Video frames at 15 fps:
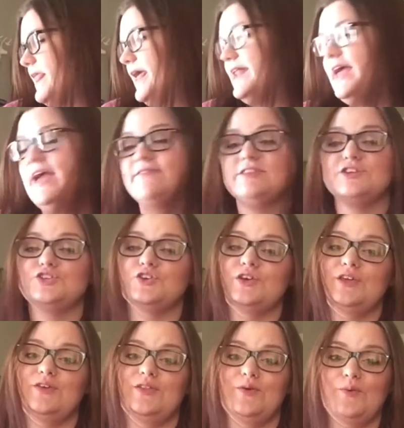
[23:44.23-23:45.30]
And I have to show
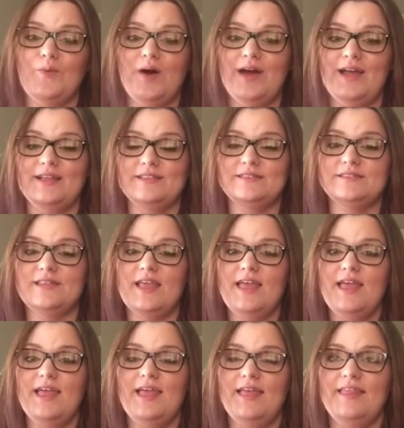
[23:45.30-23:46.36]
you the one
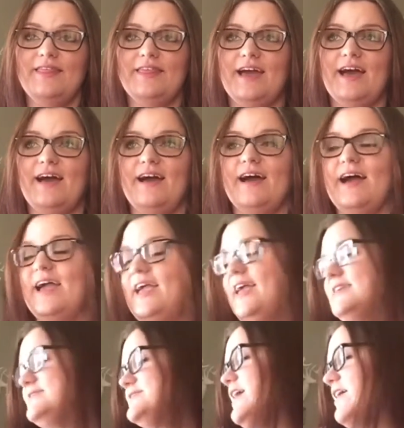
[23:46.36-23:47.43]
that
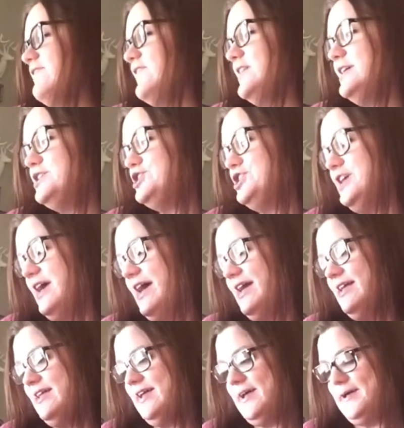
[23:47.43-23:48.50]
it's not finished
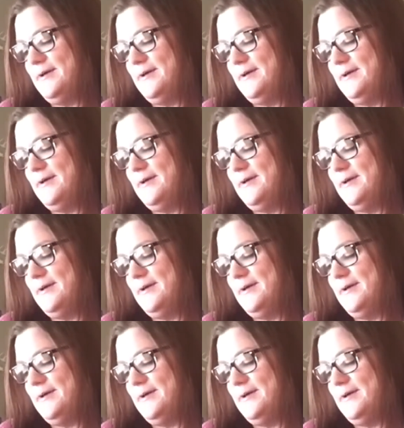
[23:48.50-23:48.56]
yet,